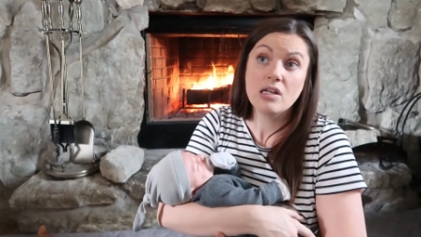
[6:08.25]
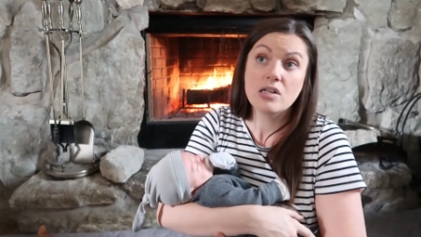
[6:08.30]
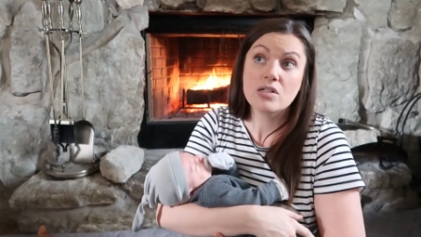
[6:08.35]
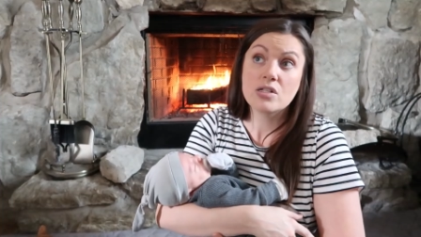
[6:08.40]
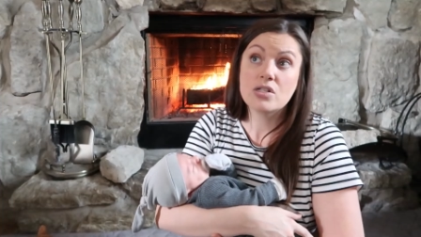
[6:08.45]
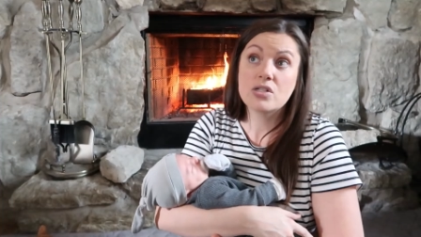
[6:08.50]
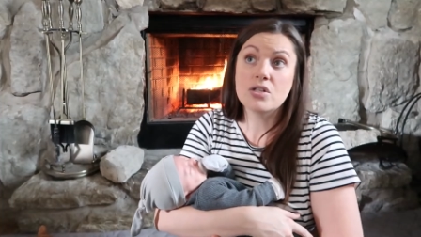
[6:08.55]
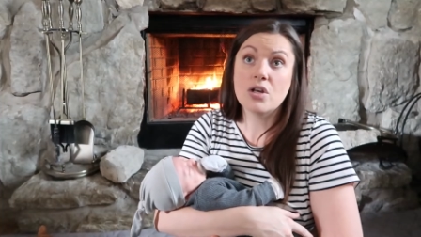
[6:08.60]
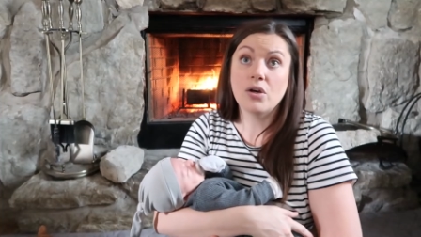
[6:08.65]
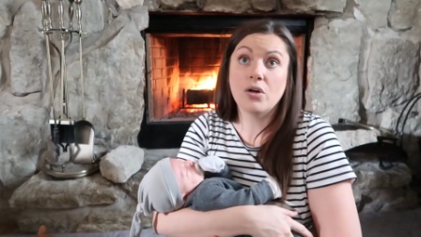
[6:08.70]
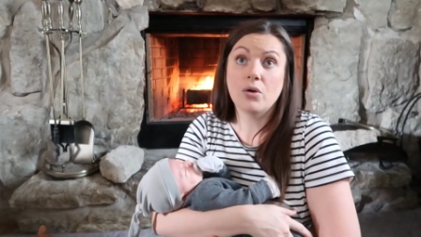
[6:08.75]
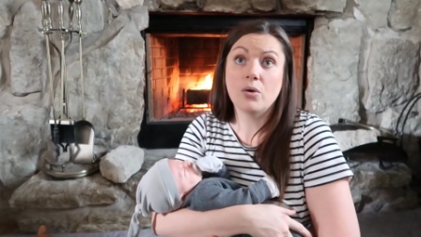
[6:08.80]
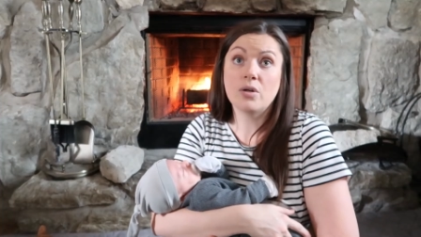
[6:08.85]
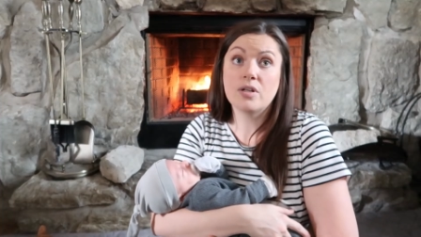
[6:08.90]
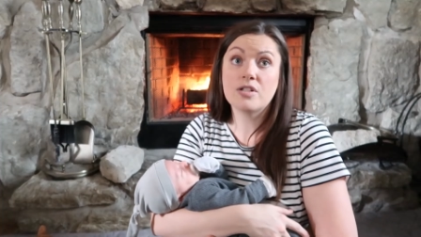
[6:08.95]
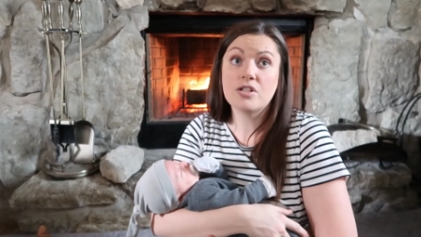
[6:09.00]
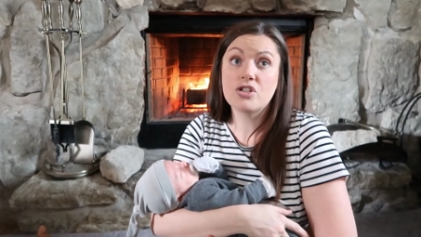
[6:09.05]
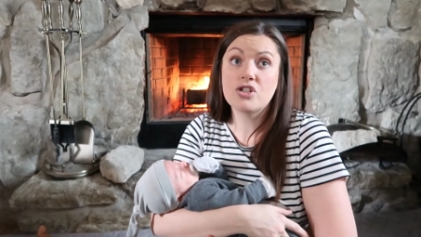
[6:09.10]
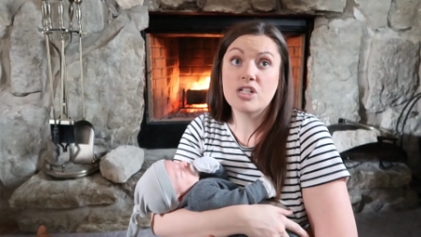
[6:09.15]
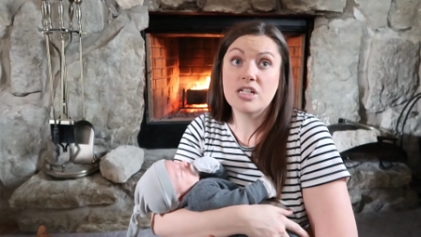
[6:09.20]

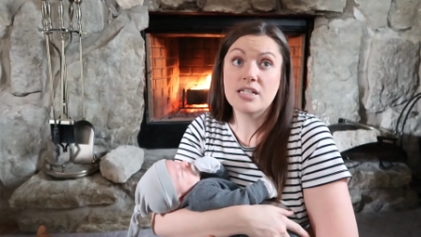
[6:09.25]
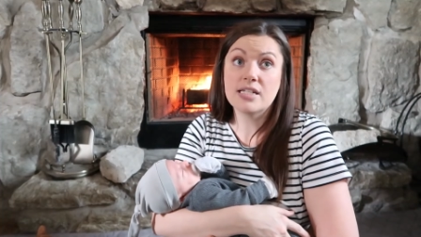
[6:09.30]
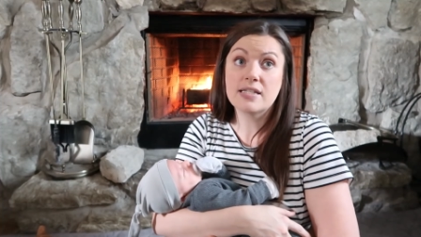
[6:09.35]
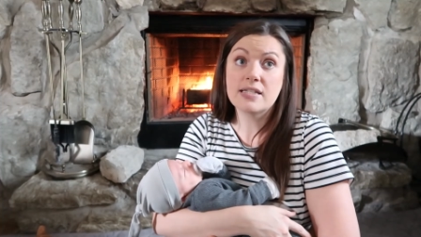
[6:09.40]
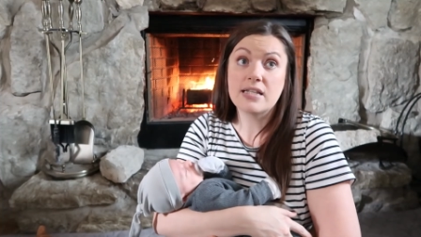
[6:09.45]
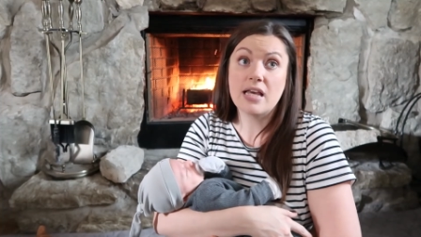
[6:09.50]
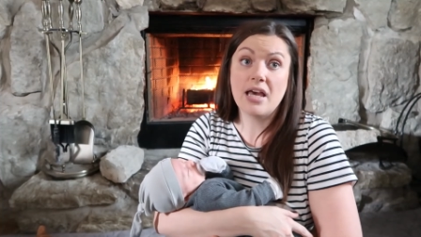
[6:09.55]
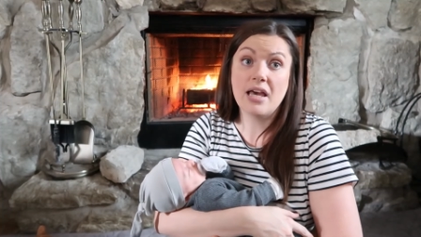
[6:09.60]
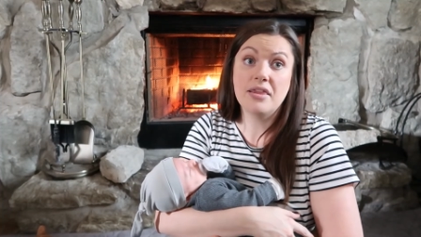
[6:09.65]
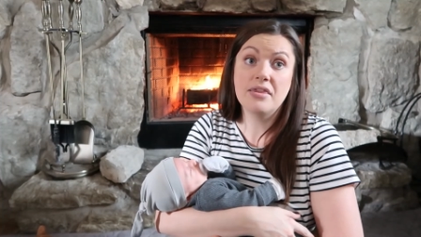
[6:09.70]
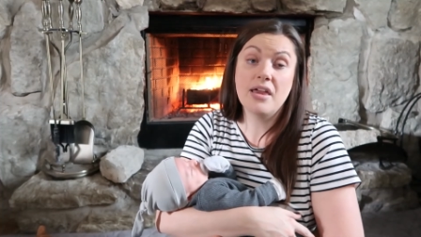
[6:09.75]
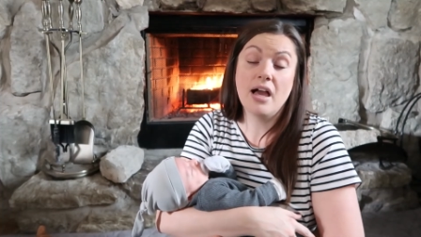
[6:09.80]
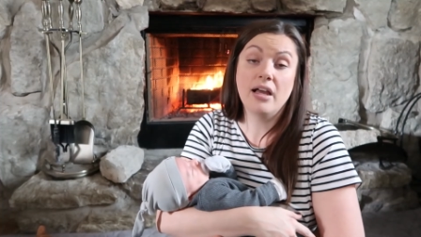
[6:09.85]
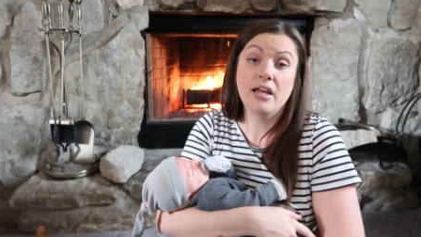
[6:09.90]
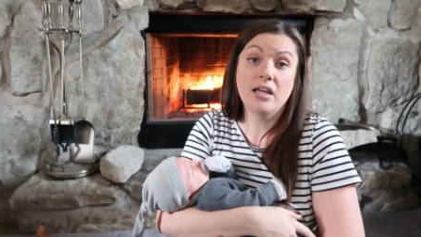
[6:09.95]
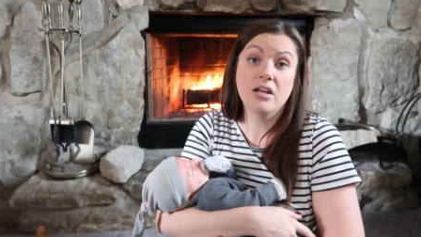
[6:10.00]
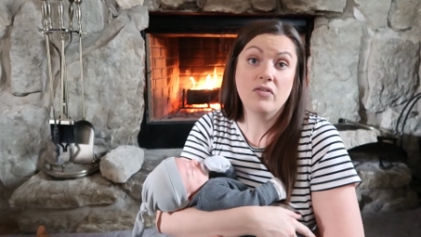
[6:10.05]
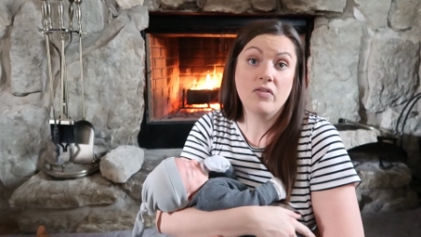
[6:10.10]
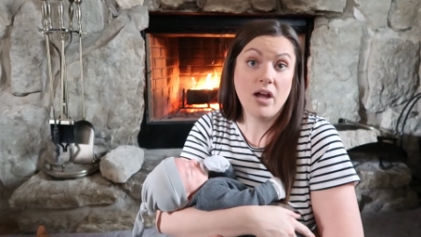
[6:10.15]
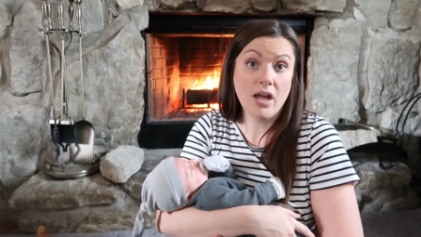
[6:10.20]
So she said
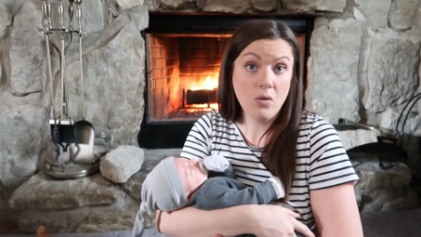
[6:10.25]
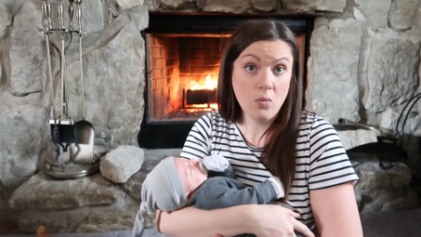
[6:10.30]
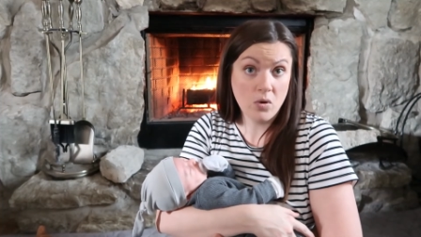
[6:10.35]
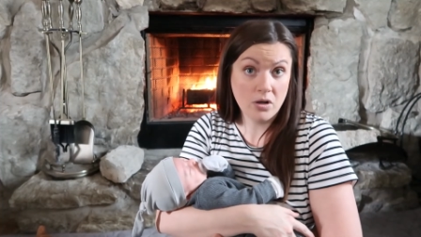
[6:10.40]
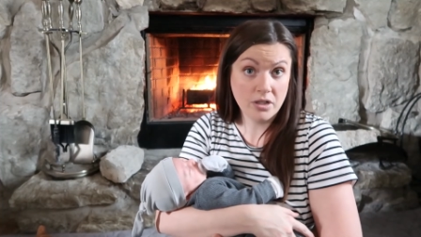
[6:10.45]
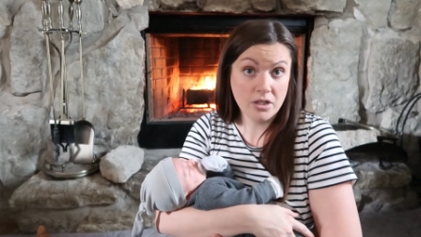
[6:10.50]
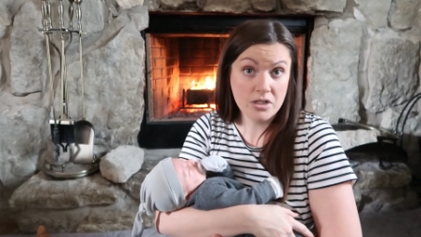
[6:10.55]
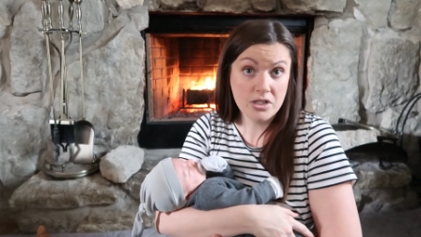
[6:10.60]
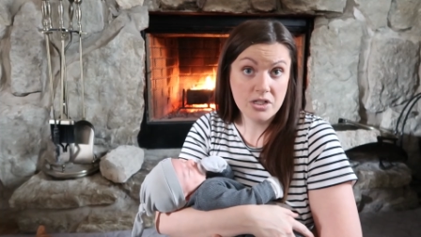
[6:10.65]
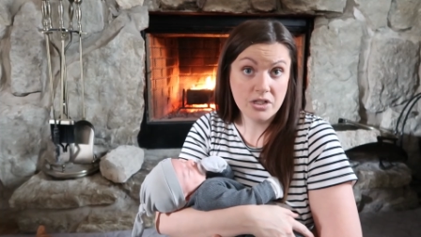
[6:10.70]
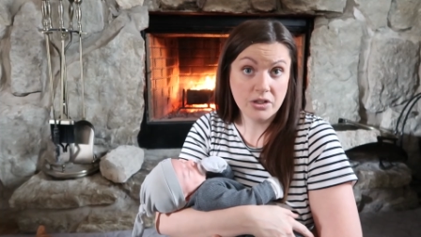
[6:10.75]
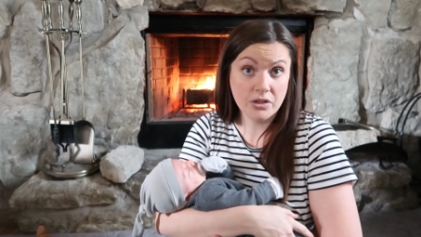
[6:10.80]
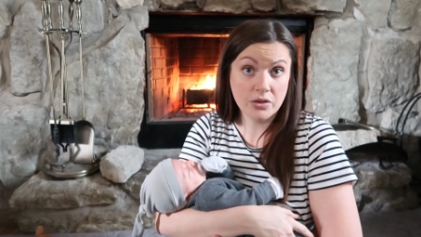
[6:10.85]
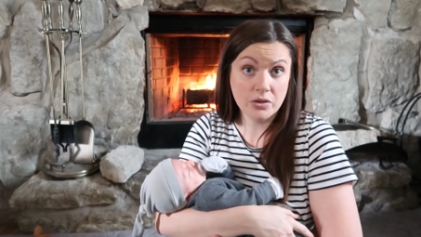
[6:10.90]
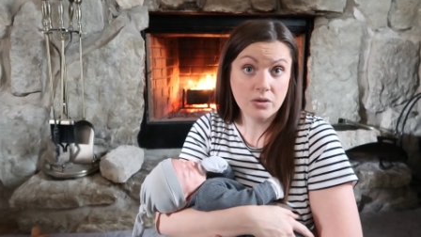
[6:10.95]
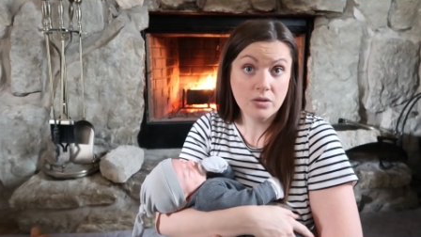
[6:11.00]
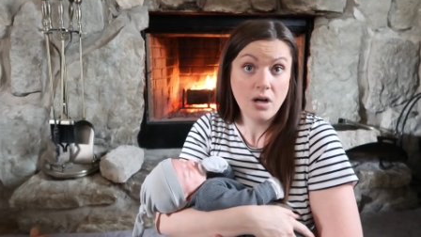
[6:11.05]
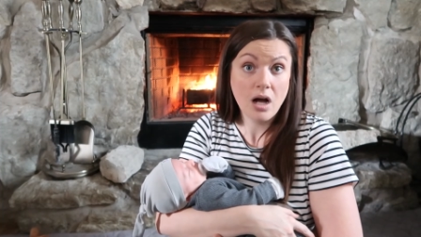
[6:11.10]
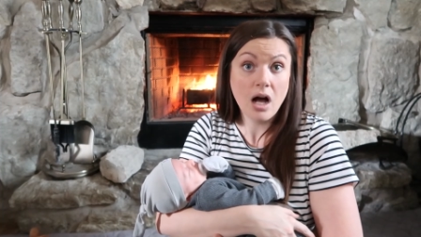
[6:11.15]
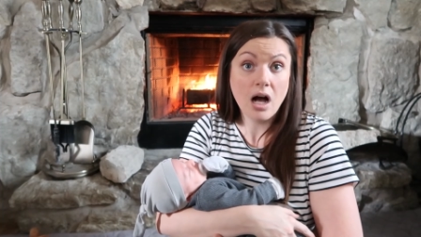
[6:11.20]
that if I wanted to,